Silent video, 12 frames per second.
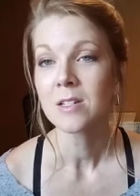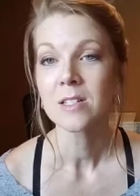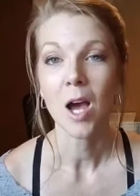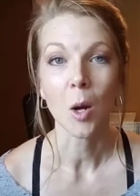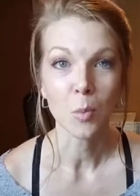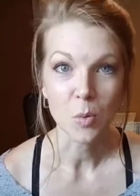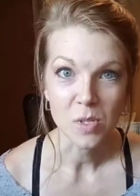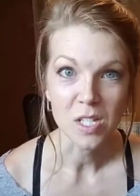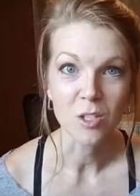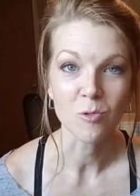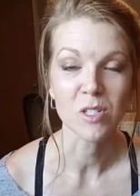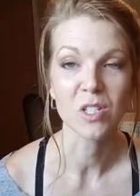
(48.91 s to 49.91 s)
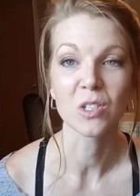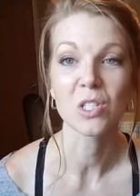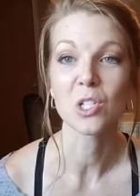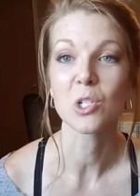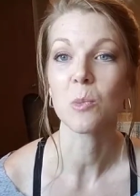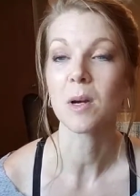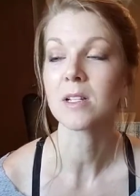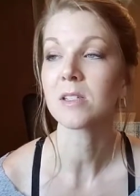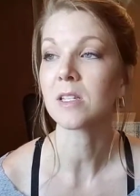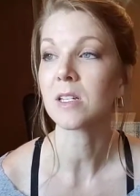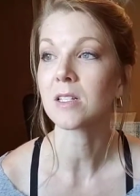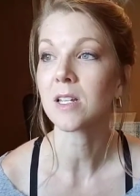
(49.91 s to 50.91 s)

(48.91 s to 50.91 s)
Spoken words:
to help you see the results that you want to see,